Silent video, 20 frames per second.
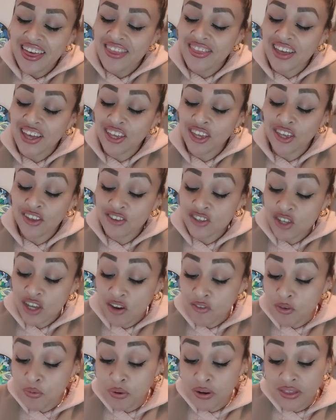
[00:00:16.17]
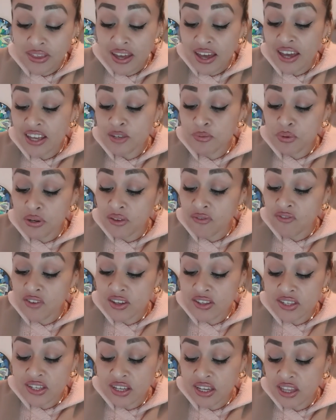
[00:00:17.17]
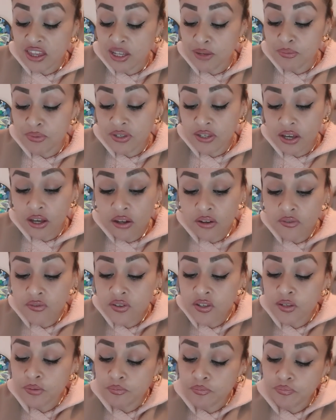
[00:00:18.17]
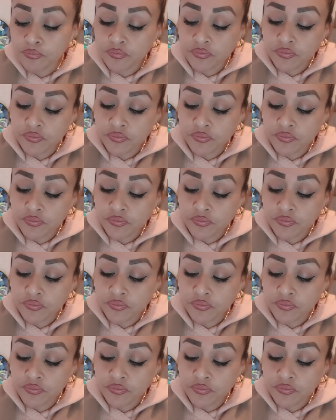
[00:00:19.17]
Thank you to everybody that has been investing in themselves